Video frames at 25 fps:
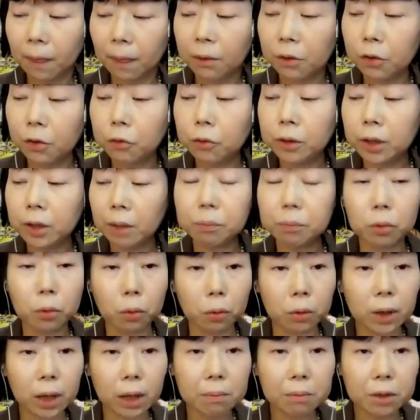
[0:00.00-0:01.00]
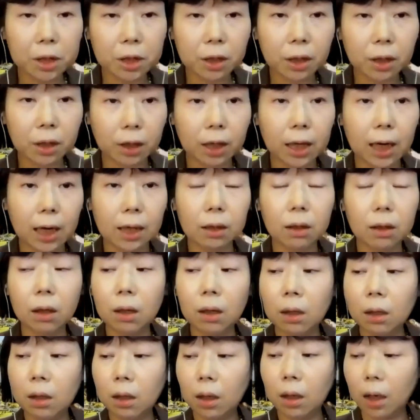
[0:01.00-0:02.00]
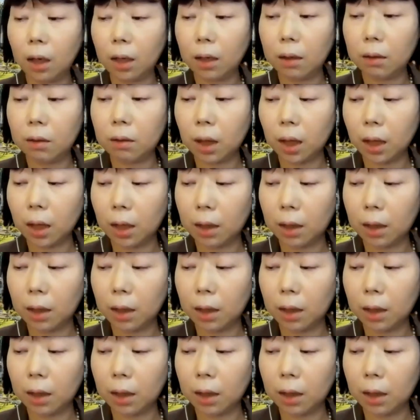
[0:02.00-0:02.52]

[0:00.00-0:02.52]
nuclear programs in Iran and